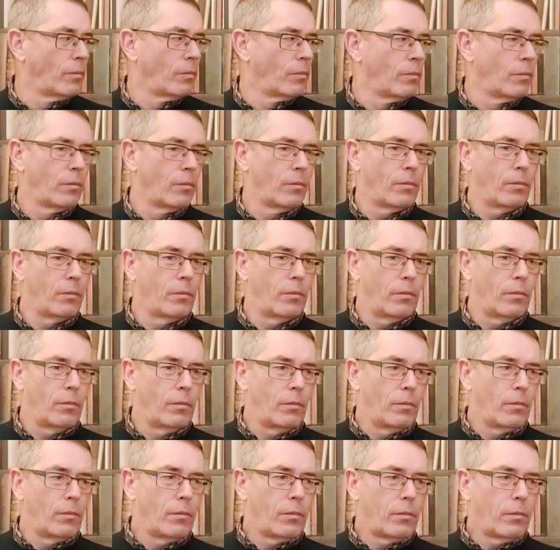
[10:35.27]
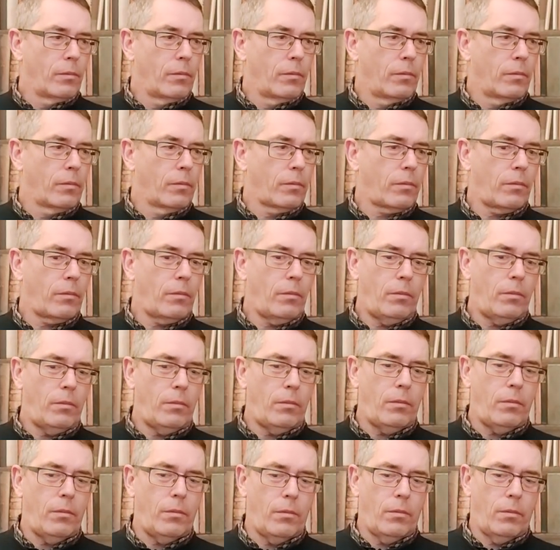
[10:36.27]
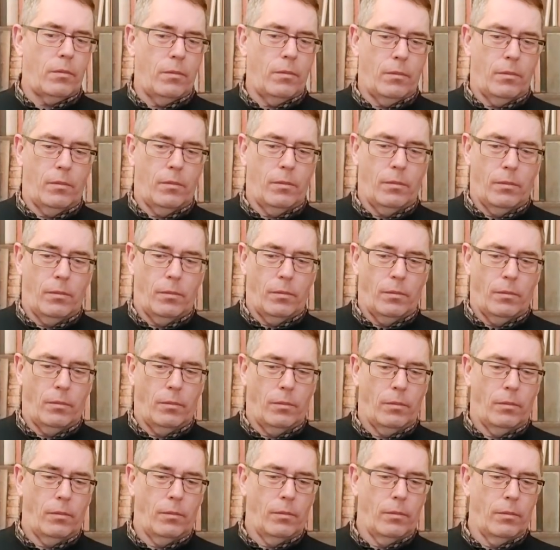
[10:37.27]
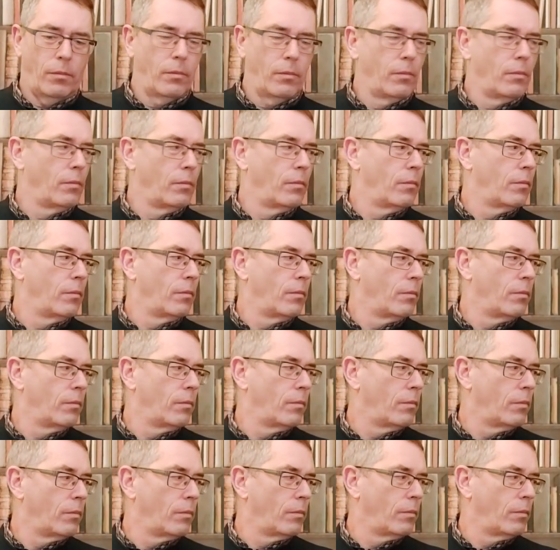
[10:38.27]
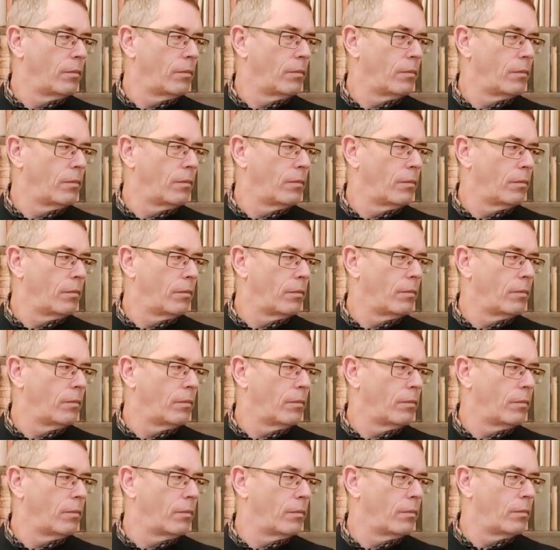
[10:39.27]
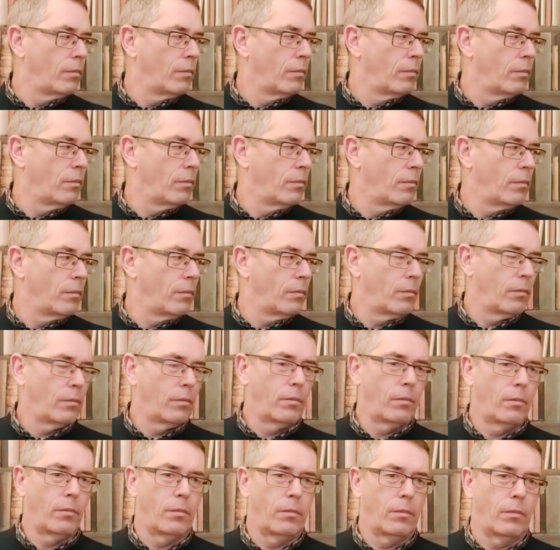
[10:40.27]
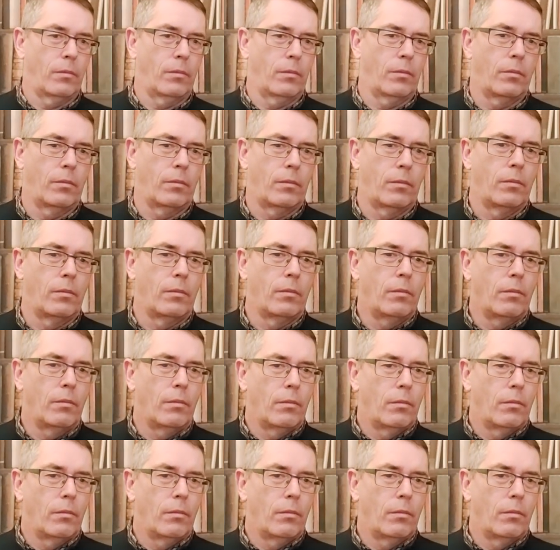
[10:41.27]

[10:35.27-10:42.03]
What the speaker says: [no speech]